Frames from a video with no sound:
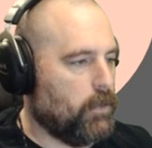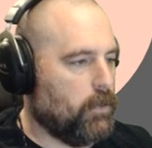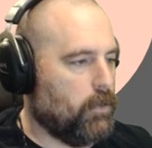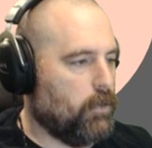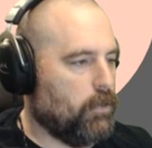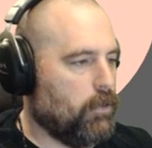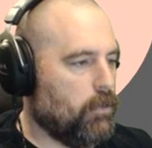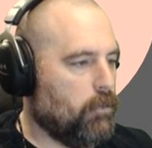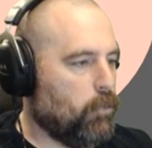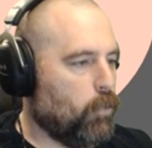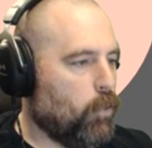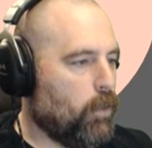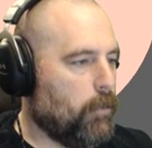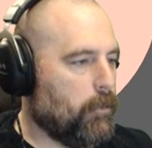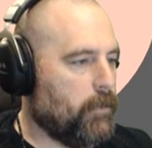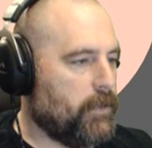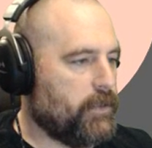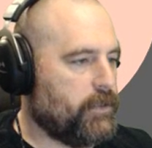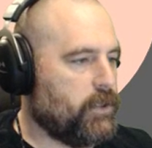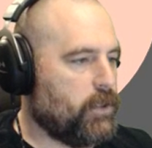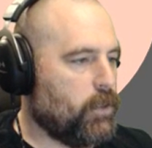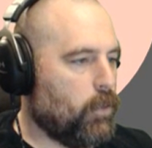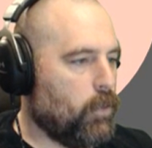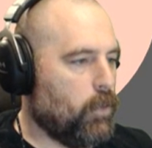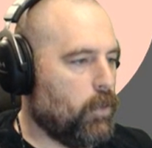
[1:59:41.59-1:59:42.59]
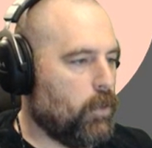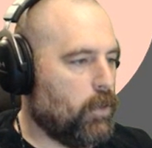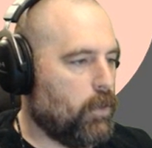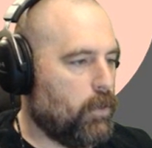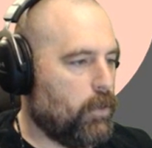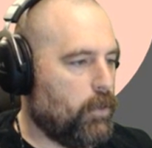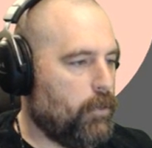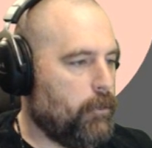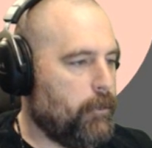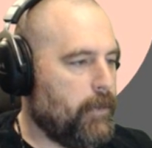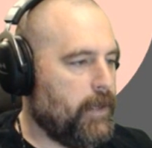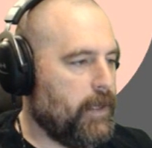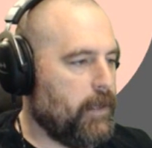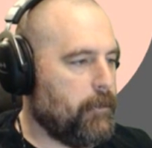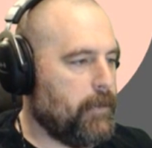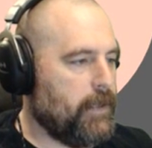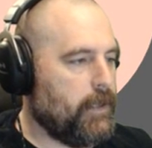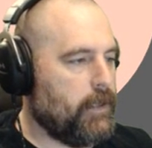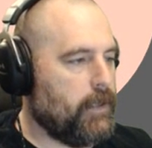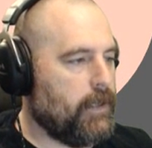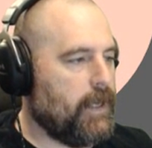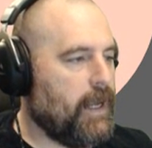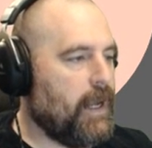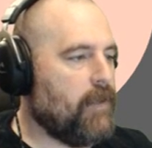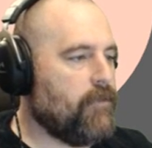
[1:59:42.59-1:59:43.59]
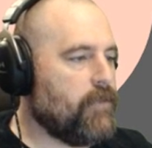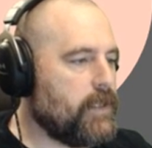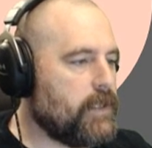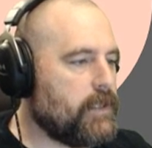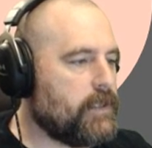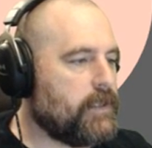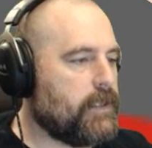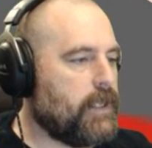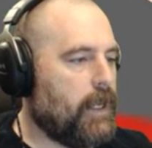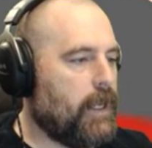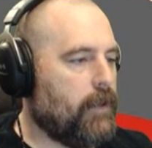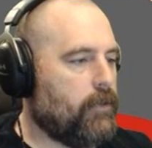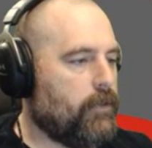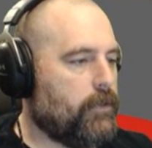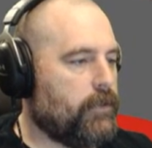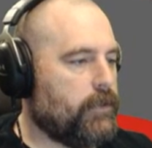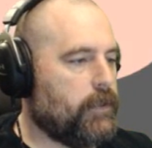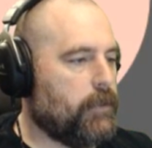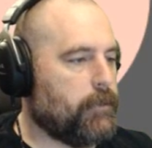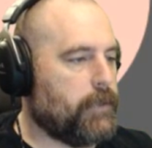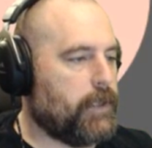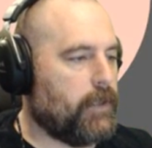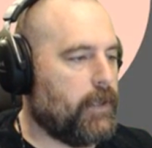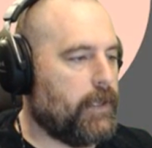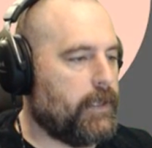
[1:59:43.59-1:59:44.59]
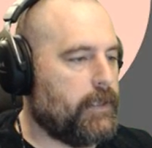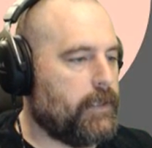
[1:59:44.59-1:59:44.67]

or more mature or maybe heavy set or something like